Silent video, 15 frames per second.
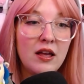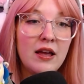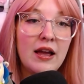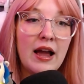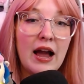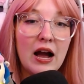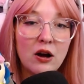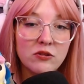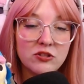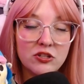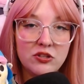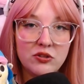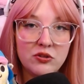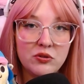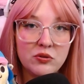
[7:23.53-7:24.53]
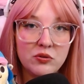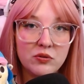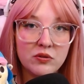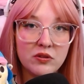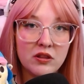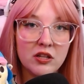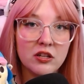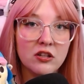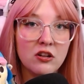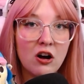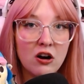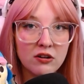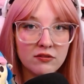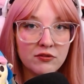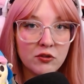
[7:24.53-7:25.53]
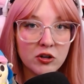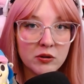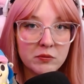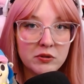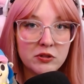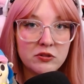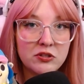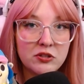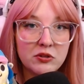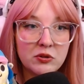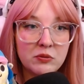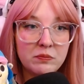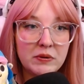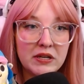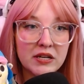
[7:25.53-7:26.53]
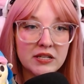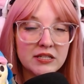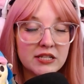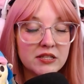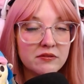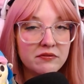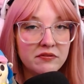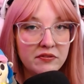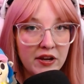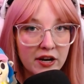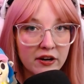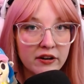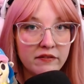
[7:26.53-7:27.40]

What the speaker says: how to do the long form YouTube because it's very,